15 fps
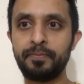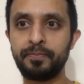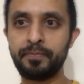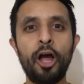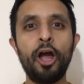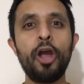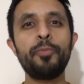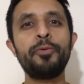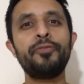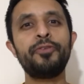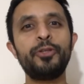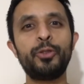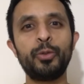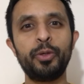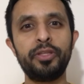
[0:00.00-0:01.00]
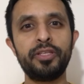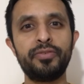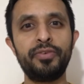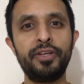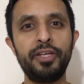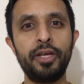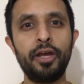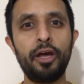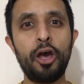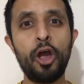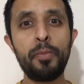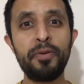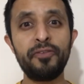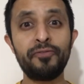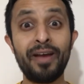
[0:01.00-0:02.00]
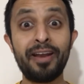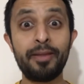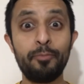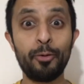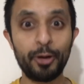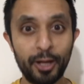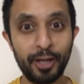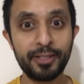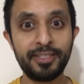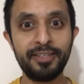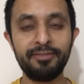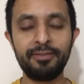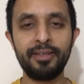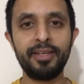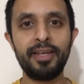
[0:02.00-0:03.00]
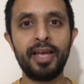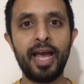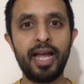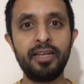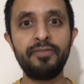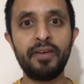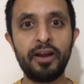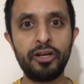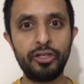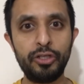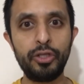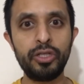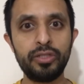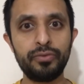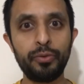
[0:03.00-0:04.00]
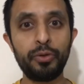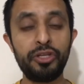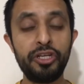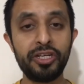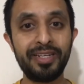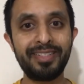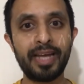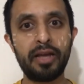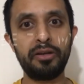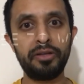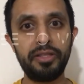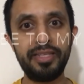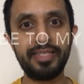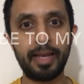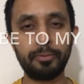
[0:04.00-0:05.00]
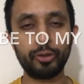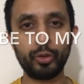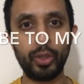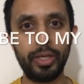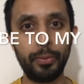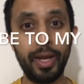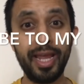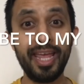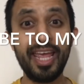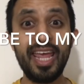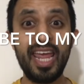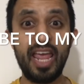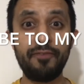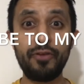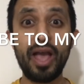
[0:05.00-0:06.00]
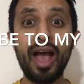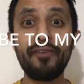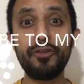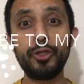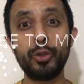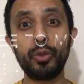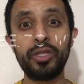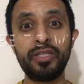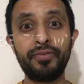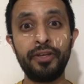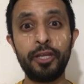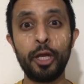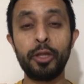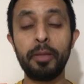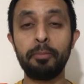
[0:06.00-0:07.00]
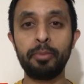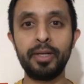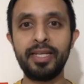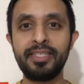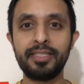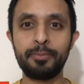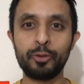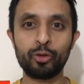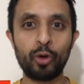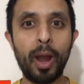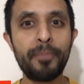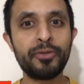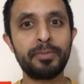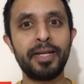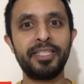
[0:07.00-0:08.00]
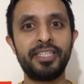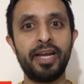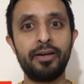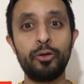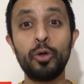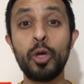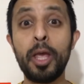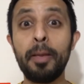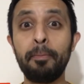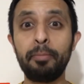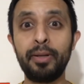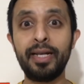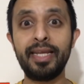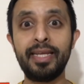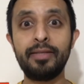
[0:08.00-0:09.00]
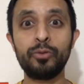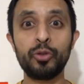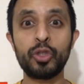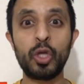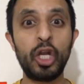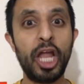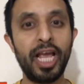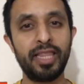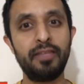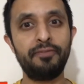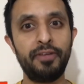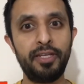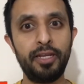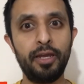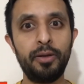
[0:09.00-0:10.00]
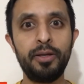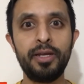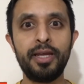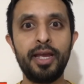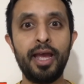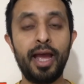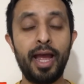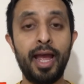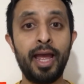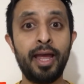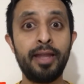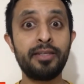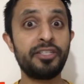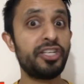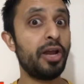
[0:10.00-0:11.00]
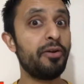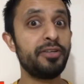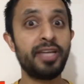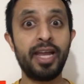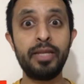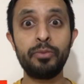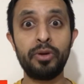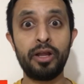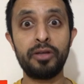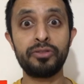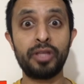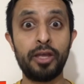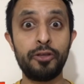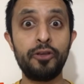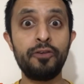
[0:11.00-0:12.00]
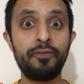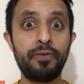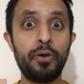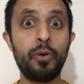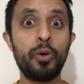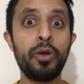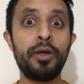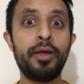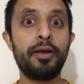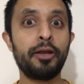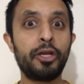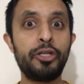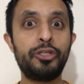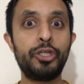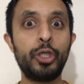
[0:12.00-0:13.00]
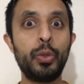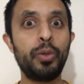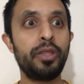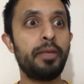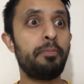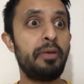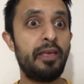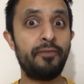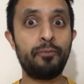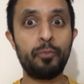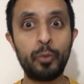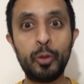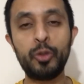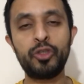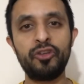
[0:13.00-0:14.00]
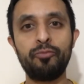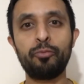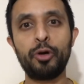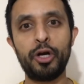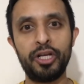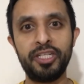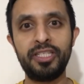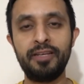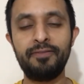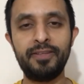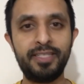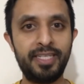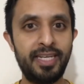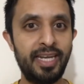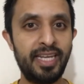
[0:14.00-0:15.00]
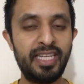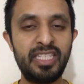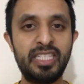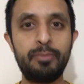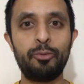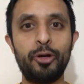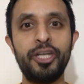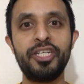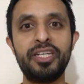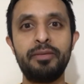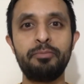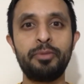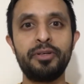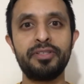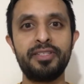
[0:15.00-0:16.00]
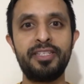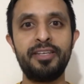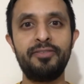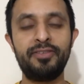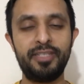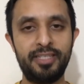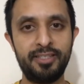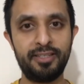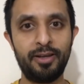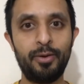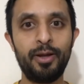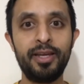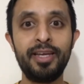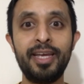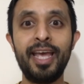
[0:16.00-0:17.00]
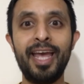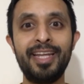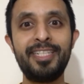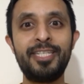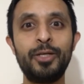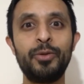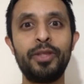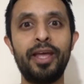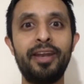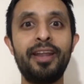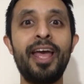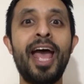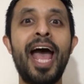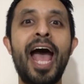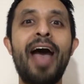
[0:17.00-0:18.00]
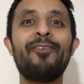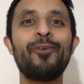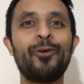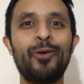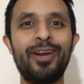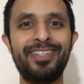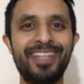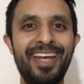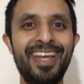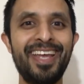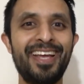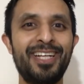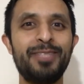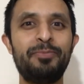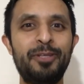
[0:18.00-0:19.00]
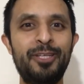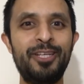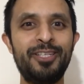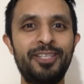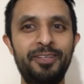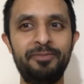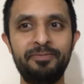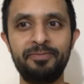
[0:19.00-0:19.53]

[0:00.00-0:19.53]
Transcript: I hope you've enjoyed this video. I hope you found it productive and you found it useful, and you can download these apps straight away. If you have enjoyed this video, then please subscribe to my channel. Please also like the video and share it to anyone else that you feel could do with a bit of boost of productivity and inspiration and positivity. So until then, have a great day, and I'll speak to you soon.